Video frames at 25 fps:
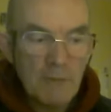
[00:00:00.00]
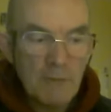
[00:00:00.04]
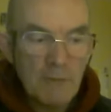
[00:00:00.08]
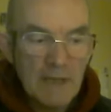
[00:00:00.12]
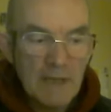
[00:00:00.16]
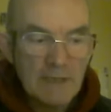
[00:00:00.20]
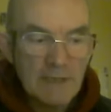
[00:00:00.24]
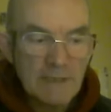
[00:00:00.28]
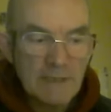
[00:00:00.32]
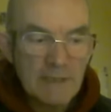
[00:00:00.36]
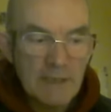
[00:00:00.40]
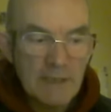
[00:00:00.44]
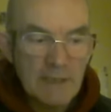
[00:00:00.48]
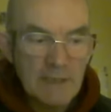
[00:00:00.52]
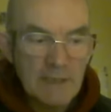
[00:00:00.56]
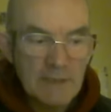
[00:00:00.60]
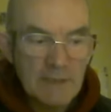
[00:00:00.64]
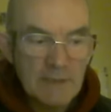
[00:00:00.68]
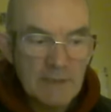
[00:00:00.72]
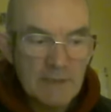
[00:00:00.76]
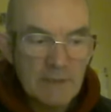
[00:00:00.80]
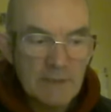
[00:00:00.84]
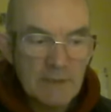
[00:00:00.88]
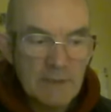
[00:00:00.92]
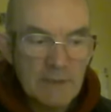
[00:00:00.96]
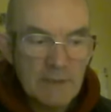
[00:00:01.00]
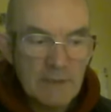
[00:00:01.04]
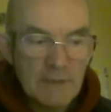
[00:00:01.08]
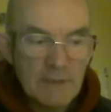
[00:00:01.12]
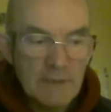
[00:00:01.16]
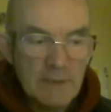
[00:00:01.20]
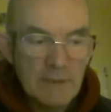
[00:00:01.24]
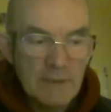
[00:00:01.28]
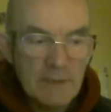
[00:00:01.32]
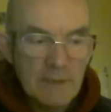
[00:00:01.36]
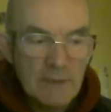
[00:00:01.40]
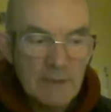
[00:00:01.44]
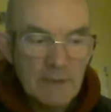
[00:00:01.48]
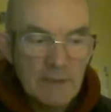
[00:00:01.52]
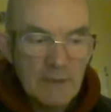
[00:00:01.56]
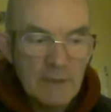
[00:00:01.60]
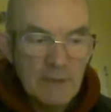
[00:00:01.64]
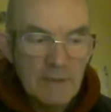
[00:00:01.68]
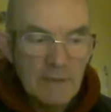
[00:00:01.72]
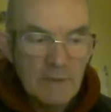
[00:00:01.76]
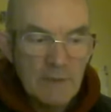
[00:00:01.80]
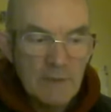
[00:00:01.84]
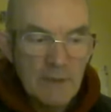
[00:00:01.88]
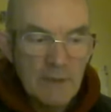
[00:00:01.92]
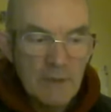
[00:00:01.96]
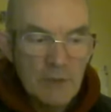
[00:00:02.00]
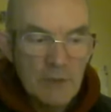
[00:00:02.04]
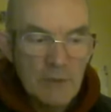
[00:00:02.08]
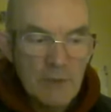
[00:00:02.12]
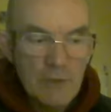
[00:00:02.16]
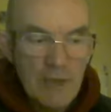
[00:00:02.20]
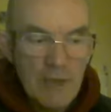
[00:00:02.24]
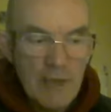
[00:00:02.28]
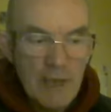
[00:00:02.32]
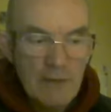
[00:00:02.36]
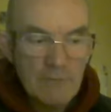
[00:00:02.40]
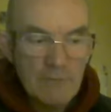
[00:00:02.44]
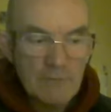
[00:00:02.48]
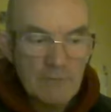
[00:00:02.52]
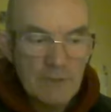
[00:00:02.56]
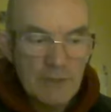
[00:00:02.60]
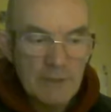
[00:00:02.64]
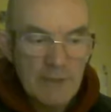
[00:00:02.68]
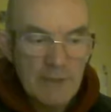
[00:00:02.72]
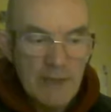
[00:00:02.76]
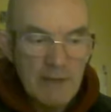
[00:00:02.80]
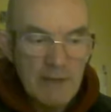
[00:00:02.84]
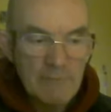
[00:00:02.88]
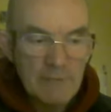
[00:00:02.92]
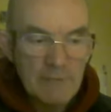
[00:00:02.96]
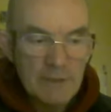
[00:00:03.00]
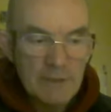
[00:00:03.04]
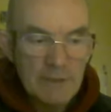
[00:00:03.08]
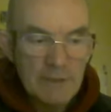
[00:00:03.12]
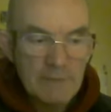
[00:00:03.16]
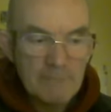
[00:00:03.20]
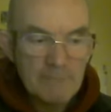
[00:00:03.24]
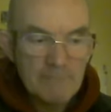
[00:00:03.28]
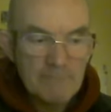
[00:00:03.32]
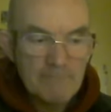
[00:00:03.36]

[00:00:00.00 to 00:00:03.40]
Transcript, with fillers: blessings that you gave to David.